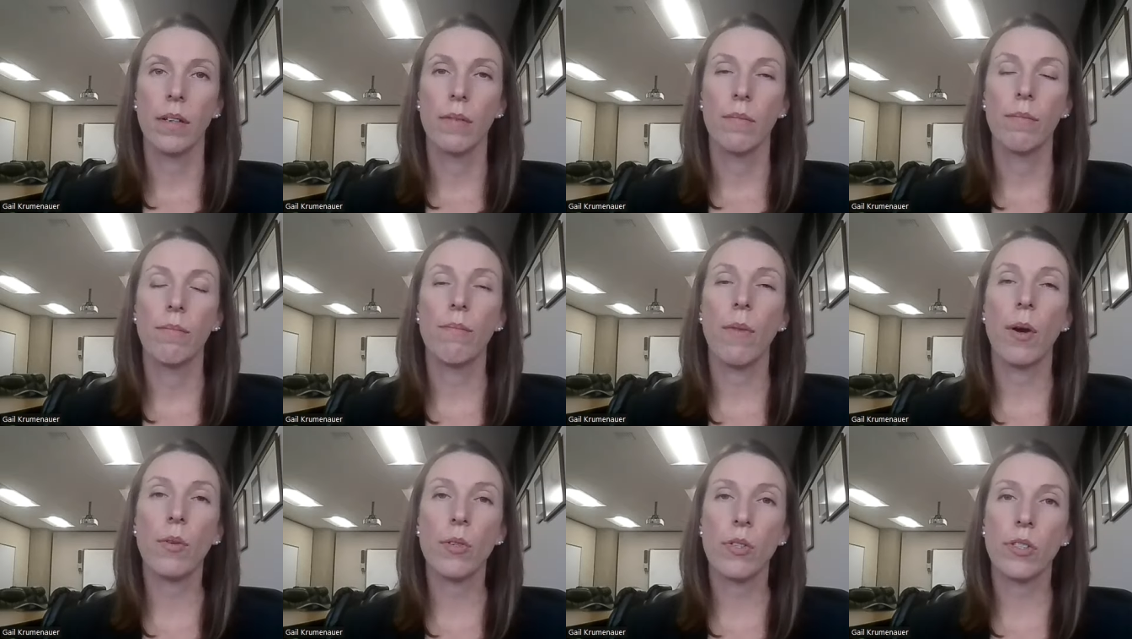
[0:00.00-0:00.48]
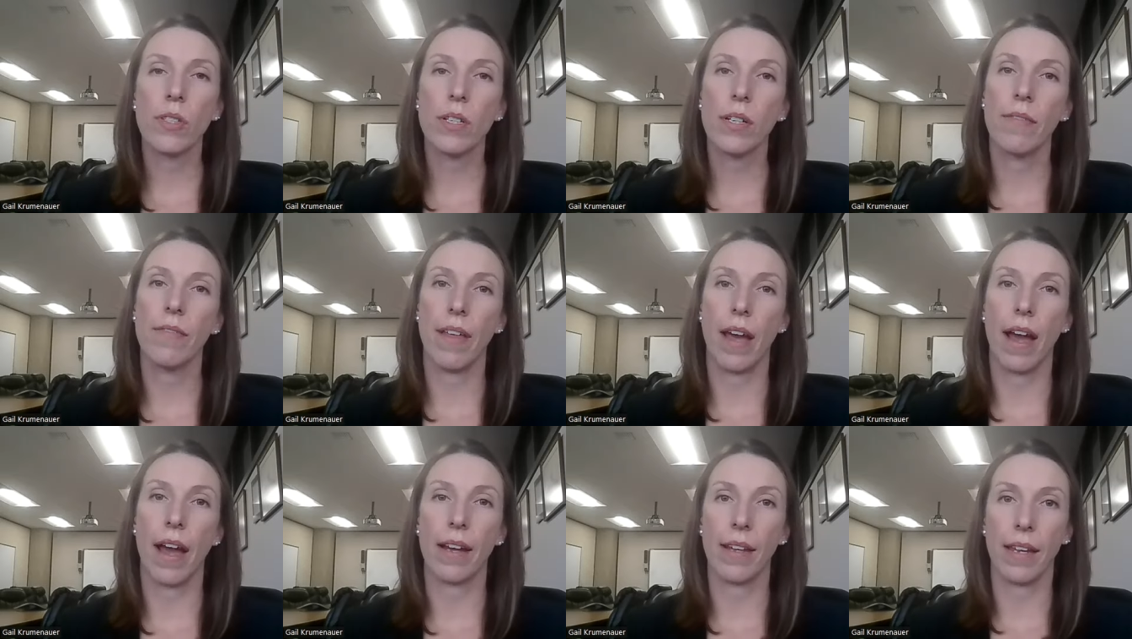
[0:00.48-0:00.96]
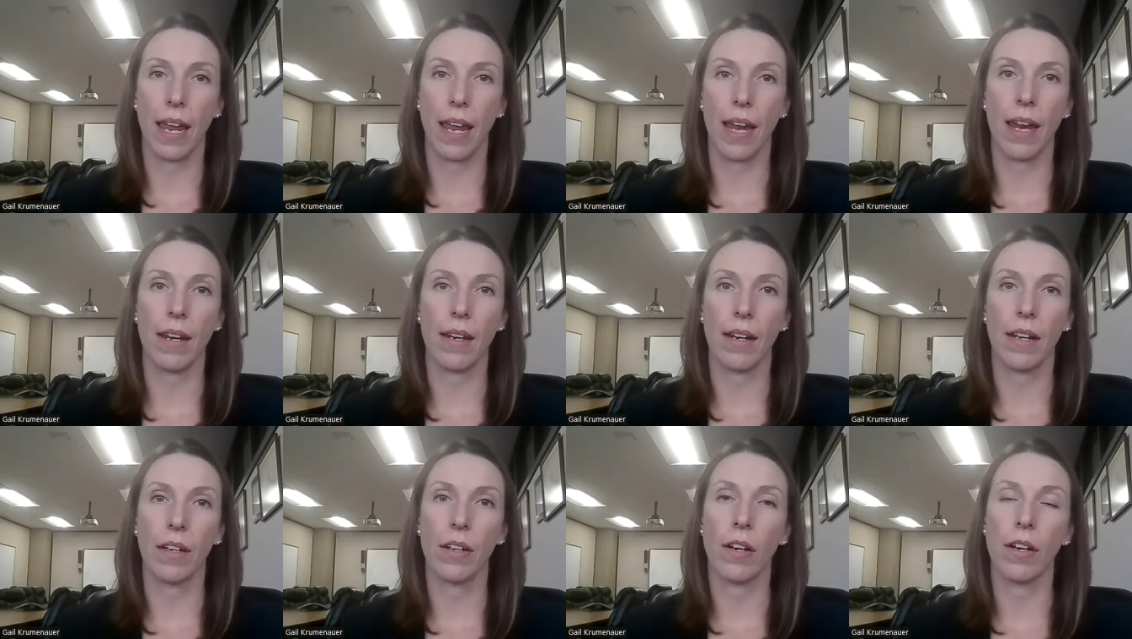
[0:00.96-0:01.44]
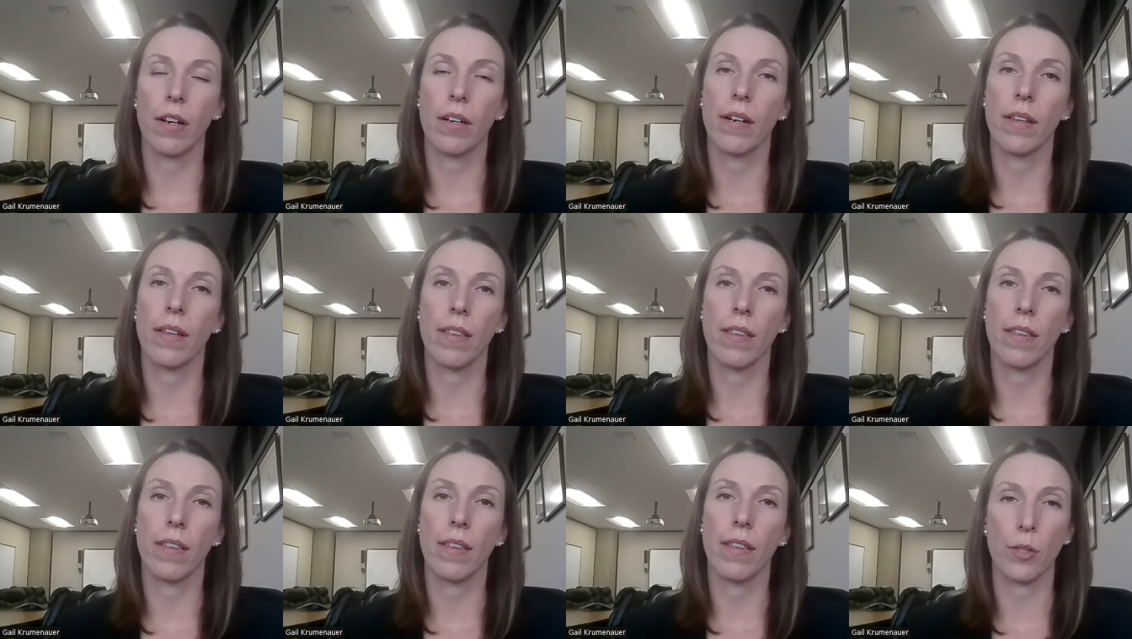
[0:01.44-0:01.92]
Most of that gain occurred
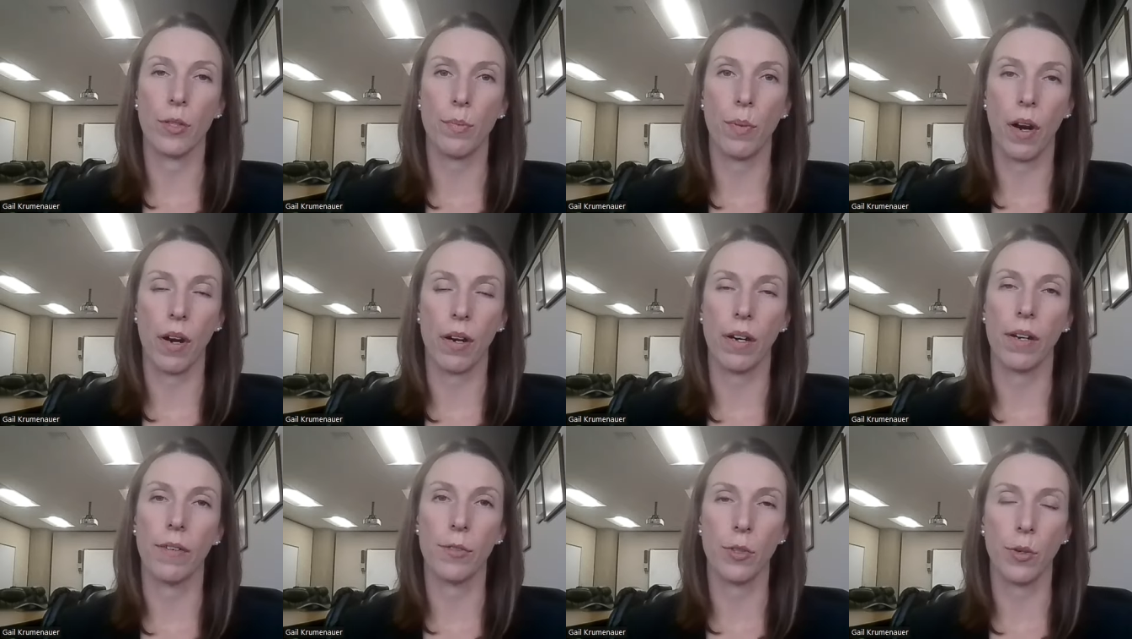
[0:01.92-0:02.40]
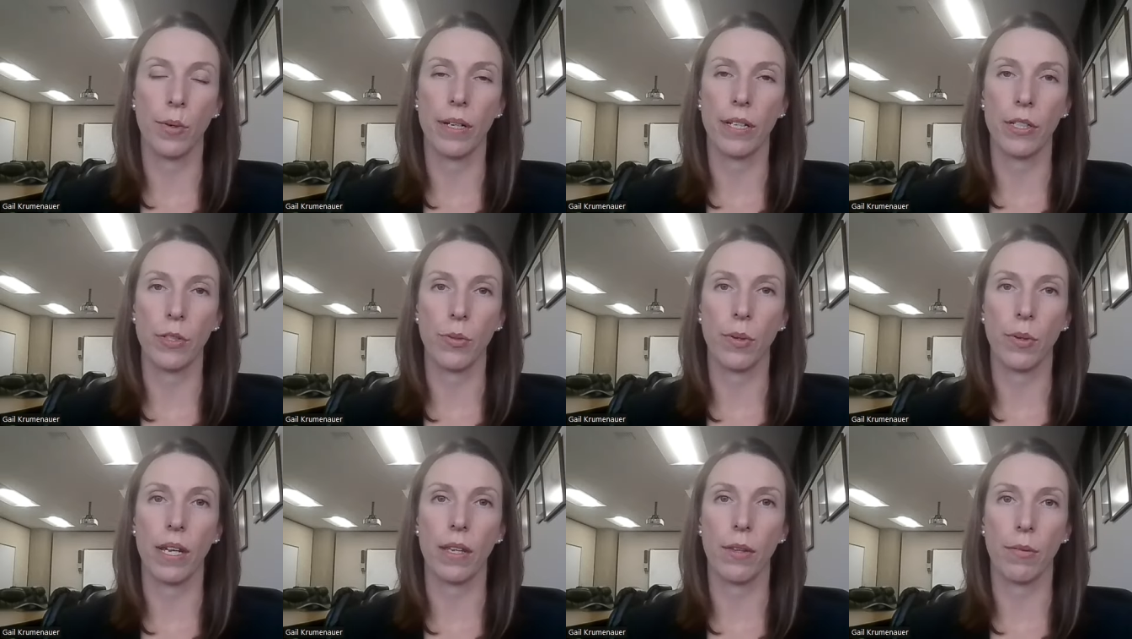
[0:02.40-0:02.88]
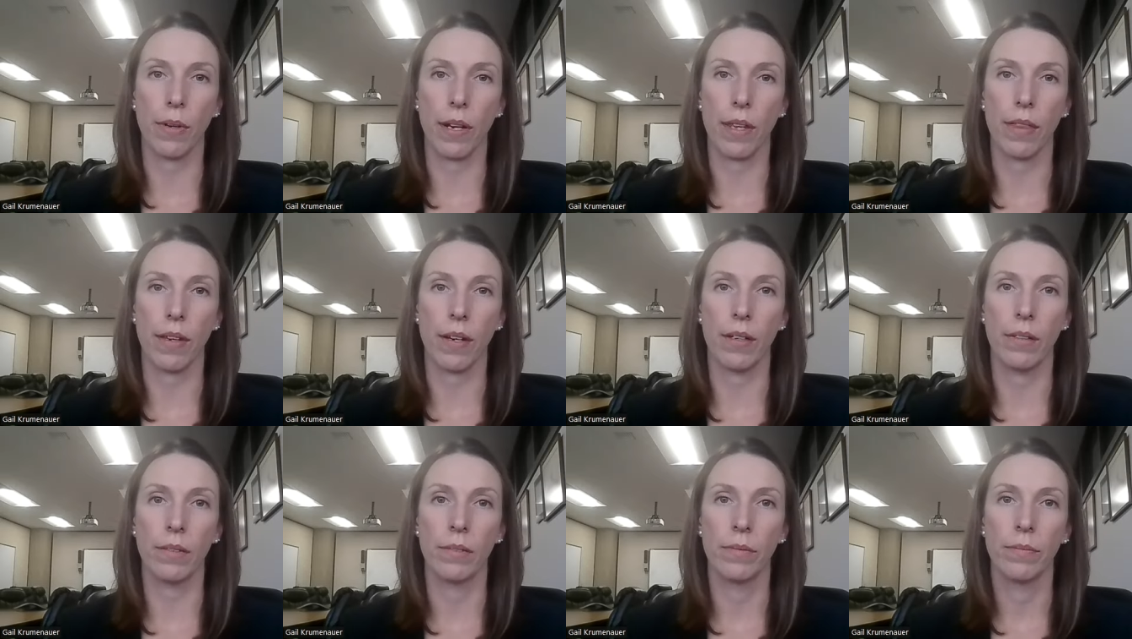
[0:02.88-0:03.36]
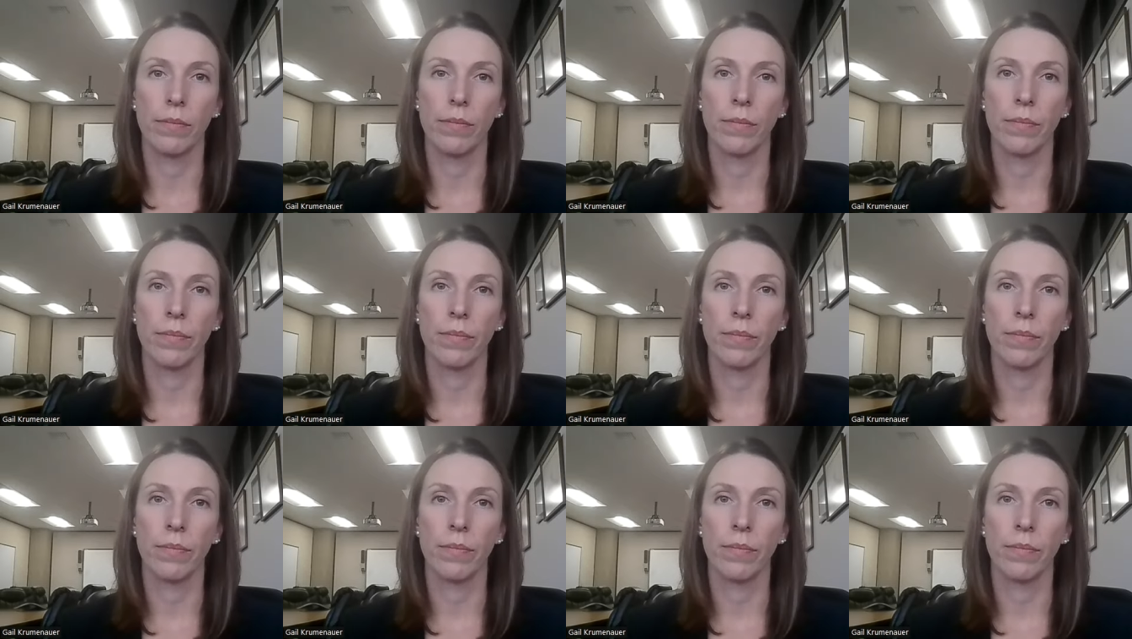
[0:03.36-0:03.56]
in the first part of 2023, though.